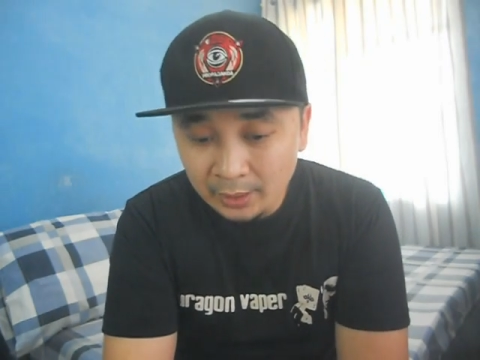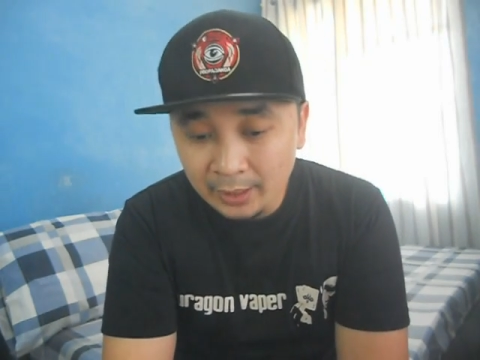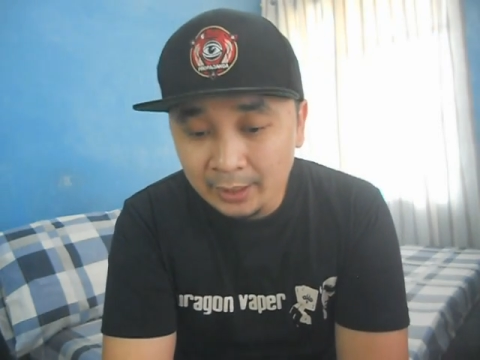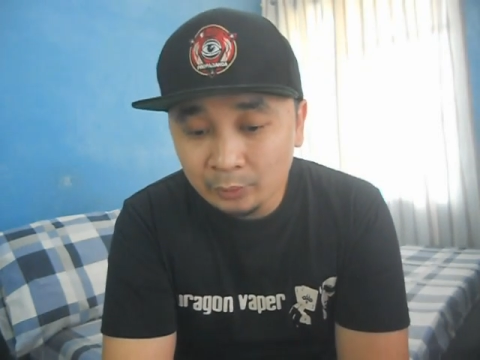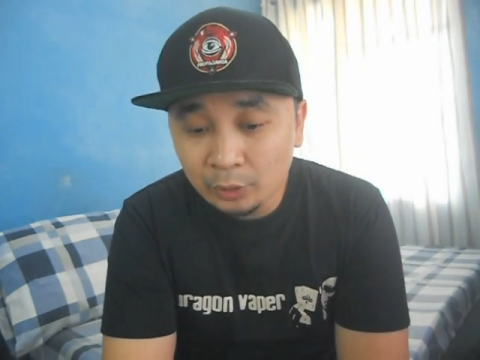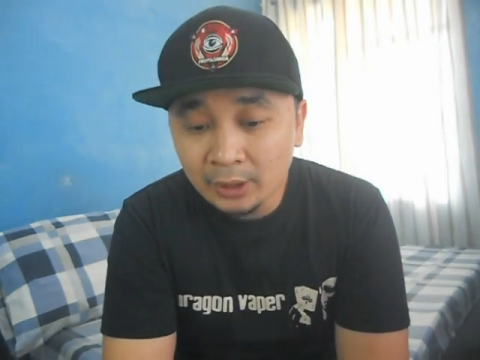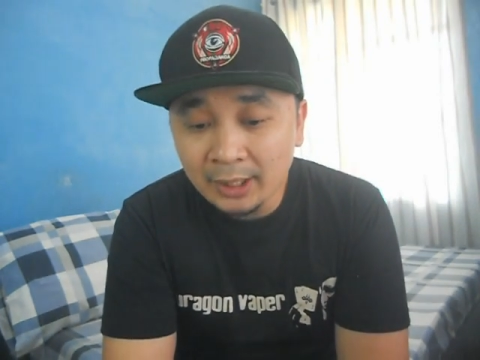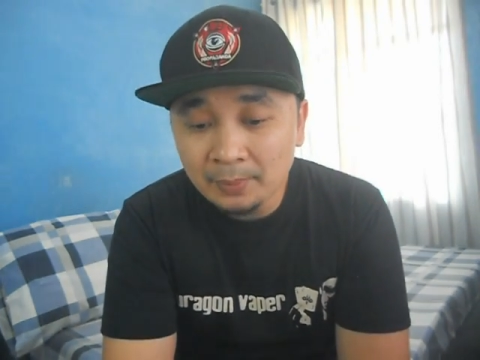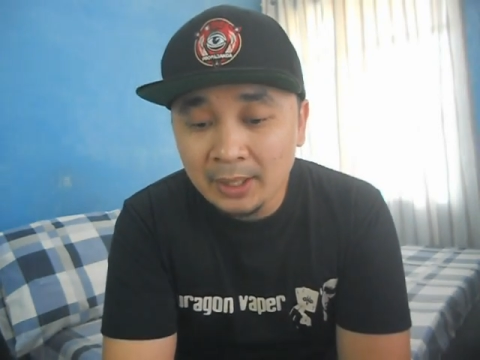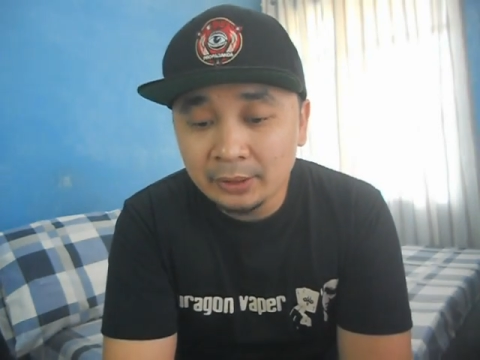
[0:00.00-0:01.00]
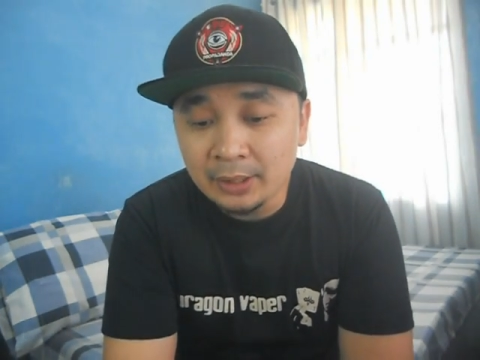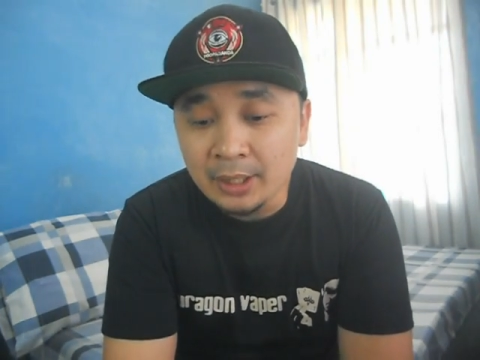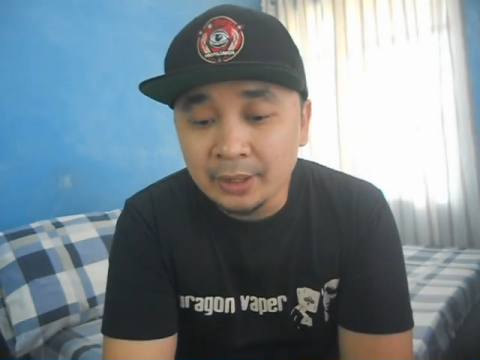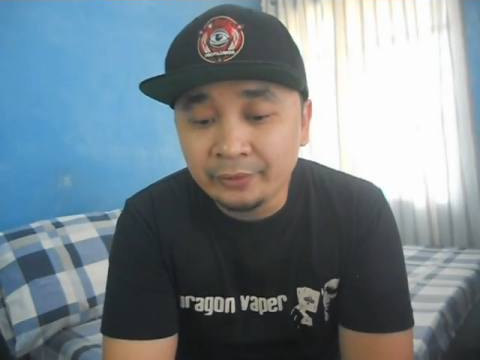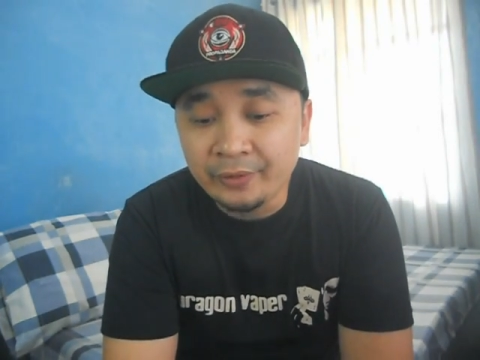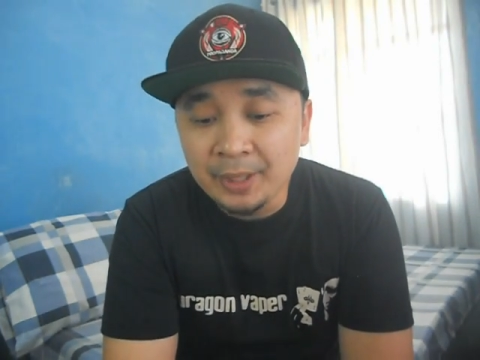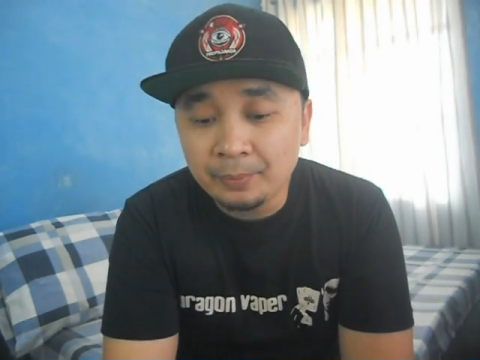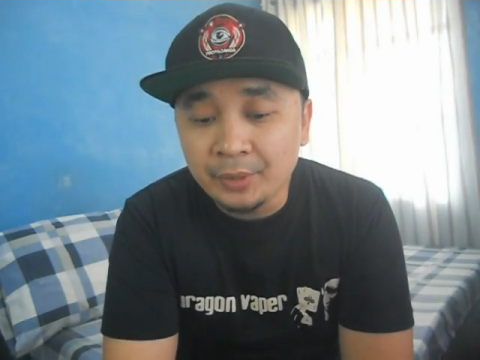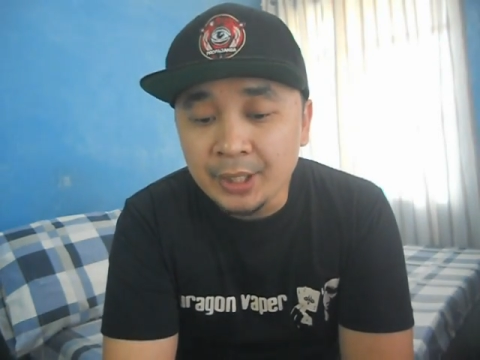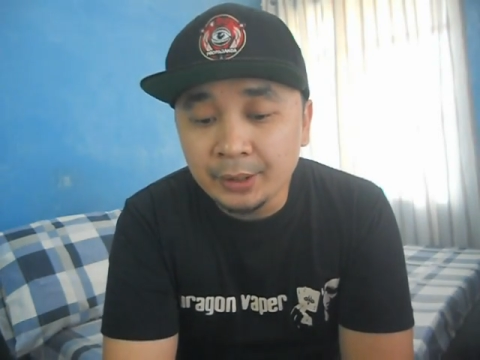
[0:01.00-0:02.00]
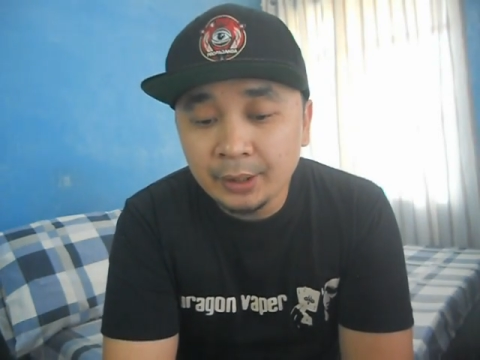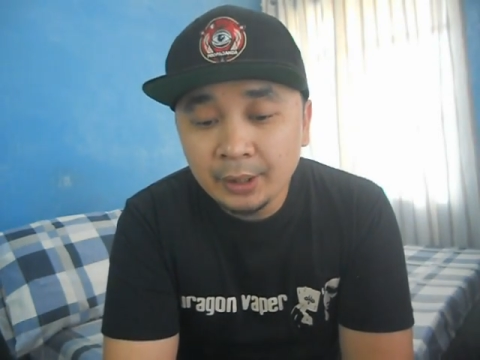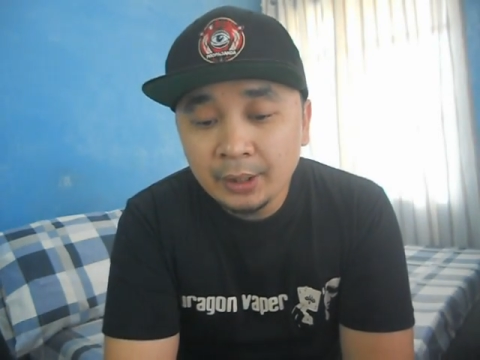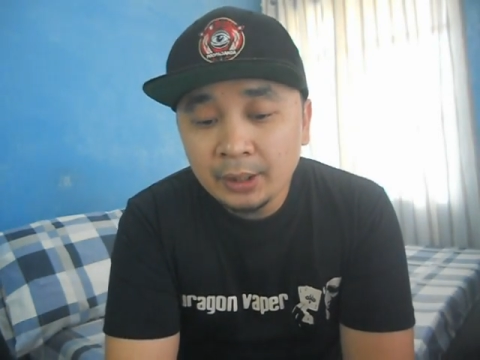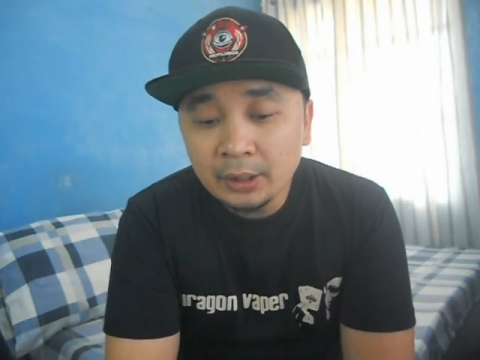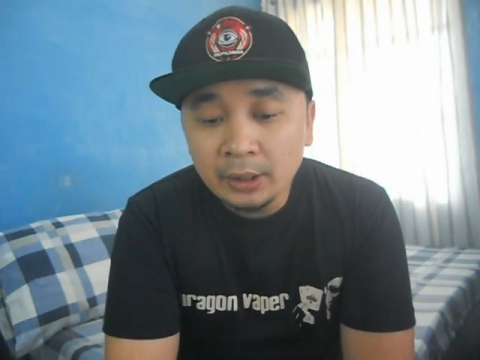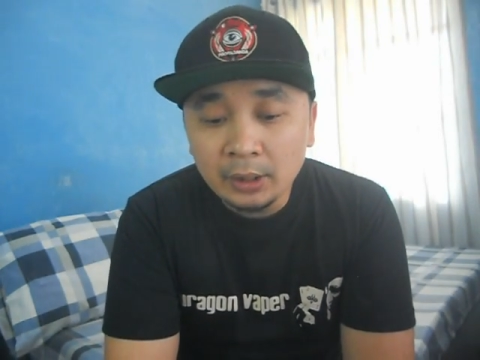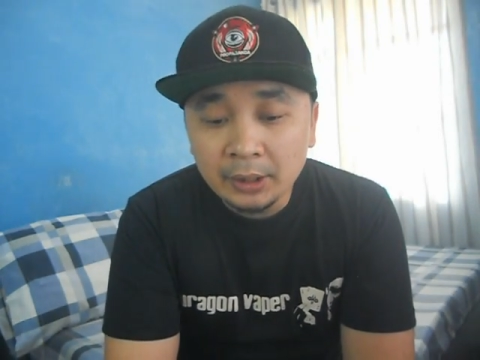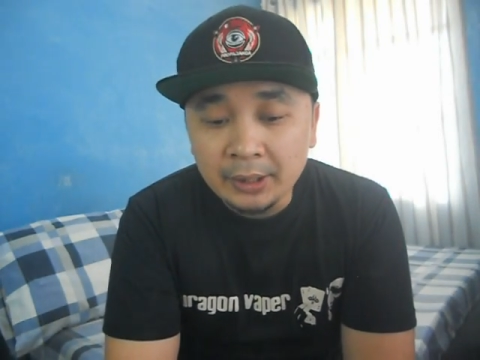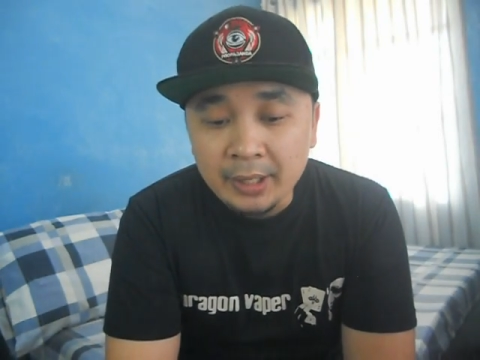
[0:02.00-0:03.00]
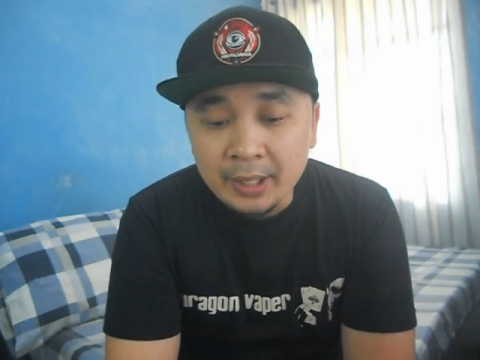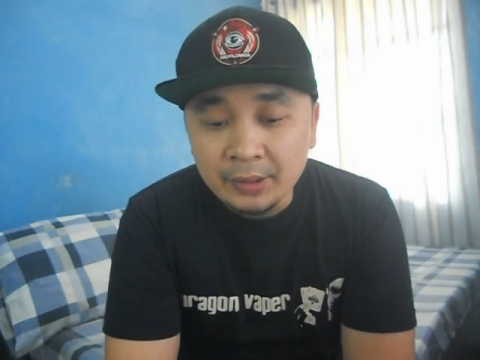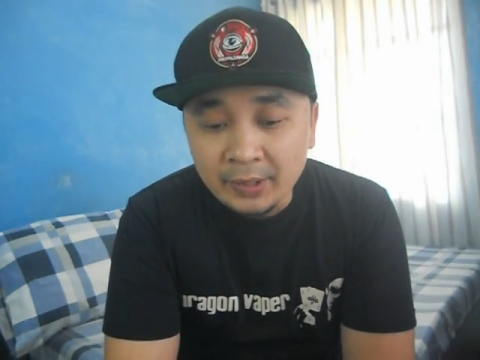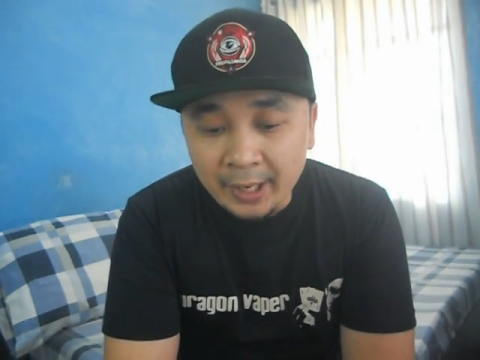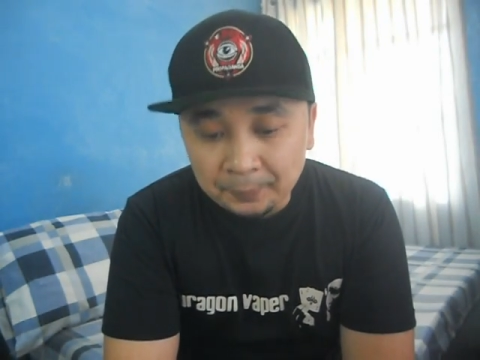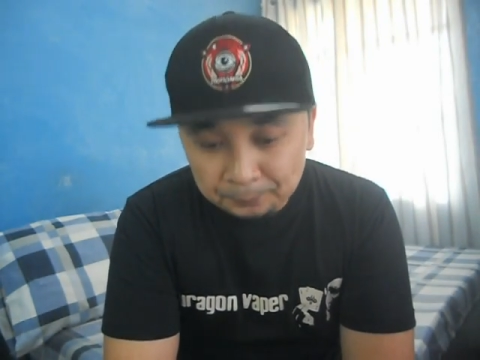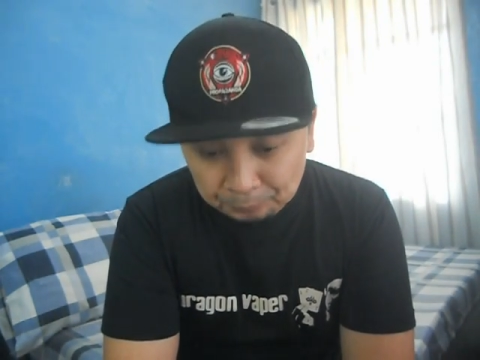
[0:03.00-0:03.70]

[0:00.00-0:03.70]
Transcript: And what I like about the Vape Breed RDA is that